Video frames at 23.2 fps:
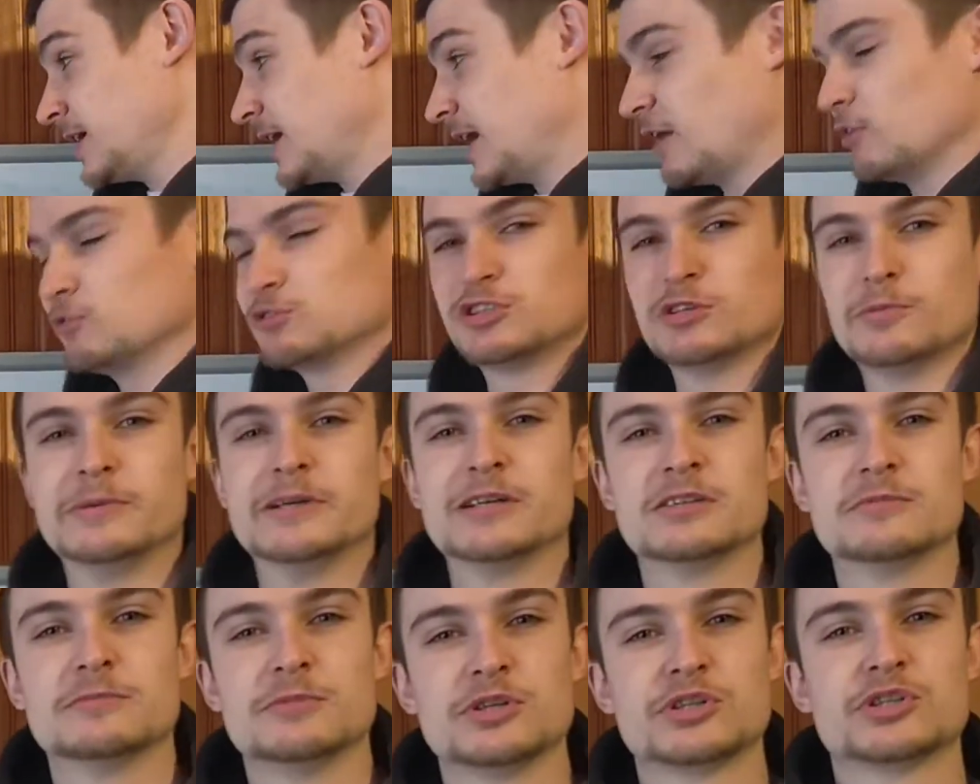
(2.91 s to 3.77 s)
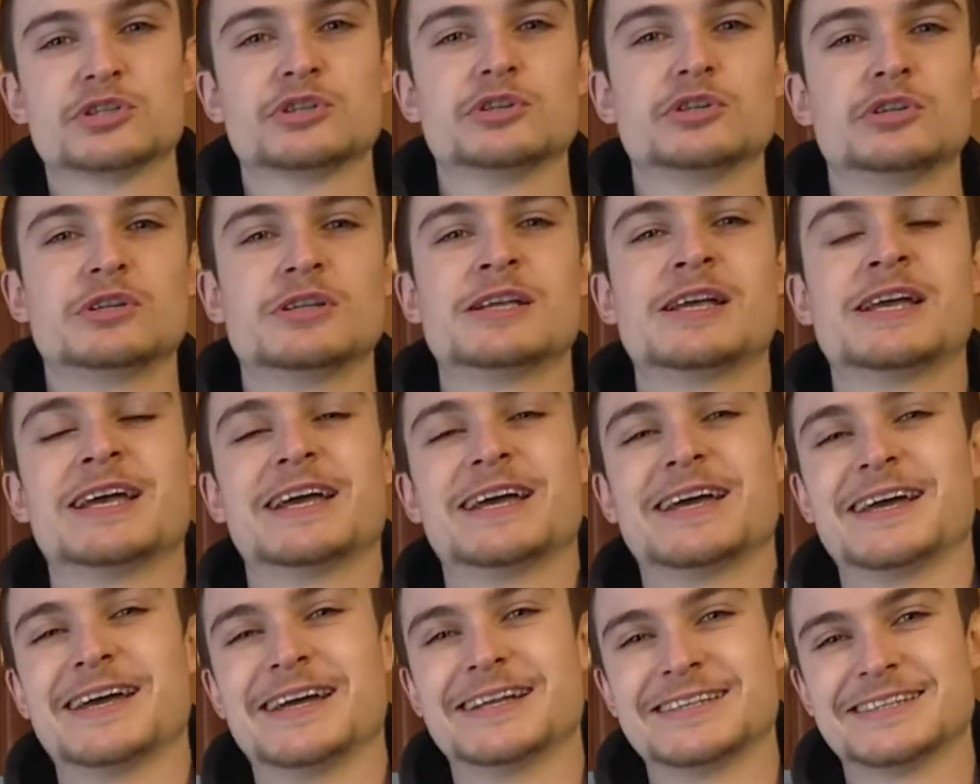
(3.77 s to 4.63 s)
how to build muscle
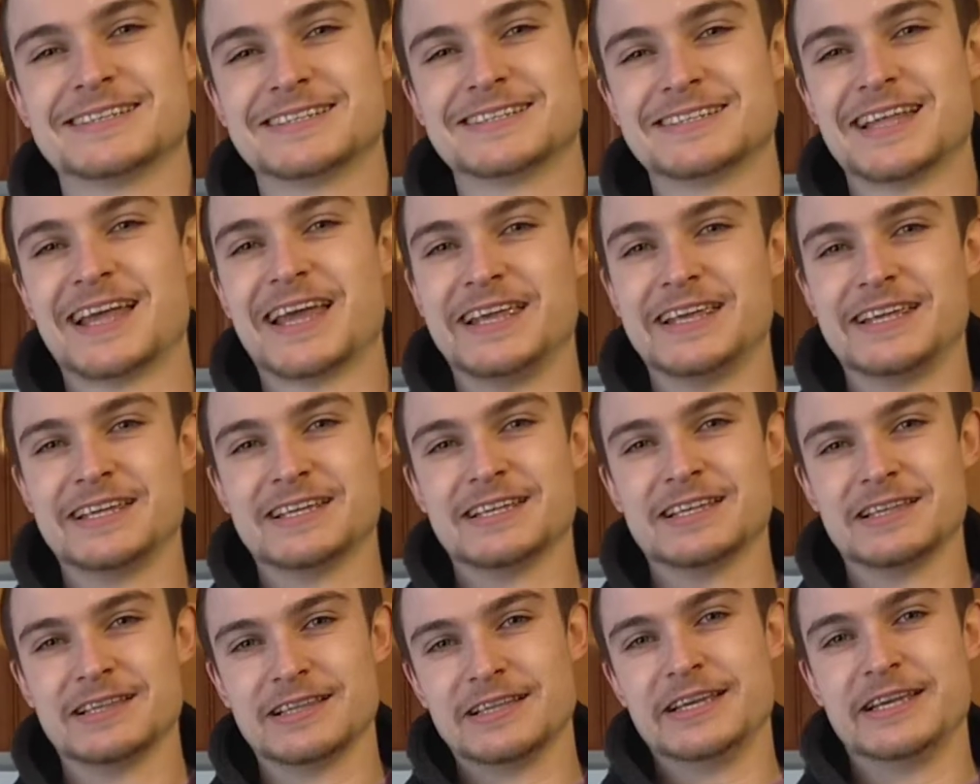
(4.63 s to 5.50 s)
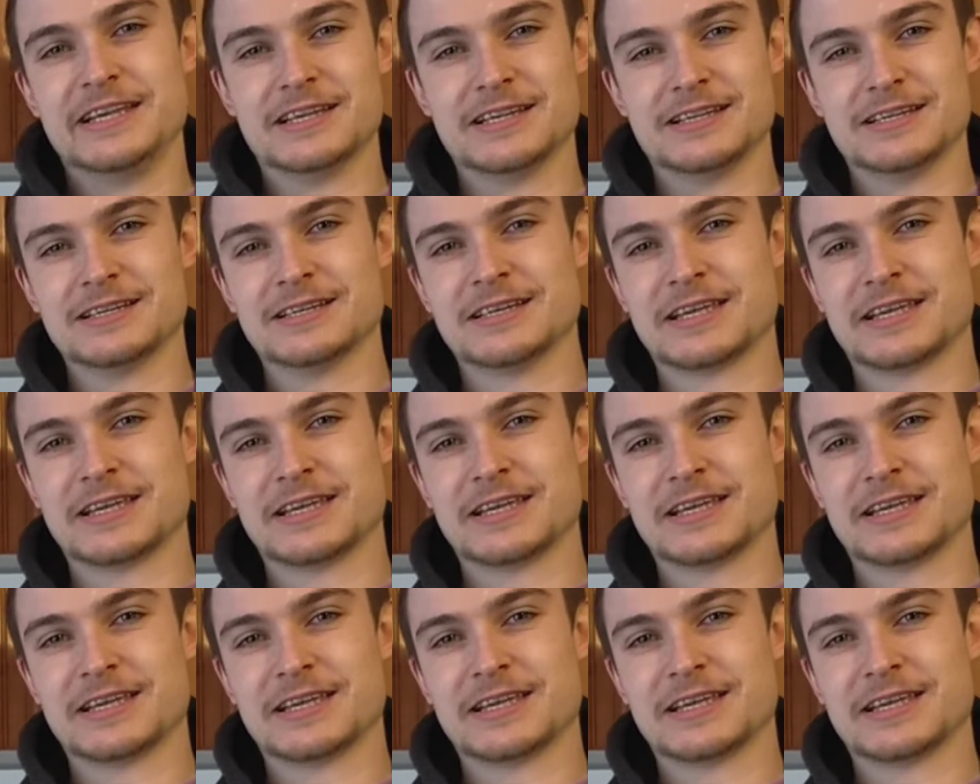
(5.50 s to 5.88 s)
and stay lean.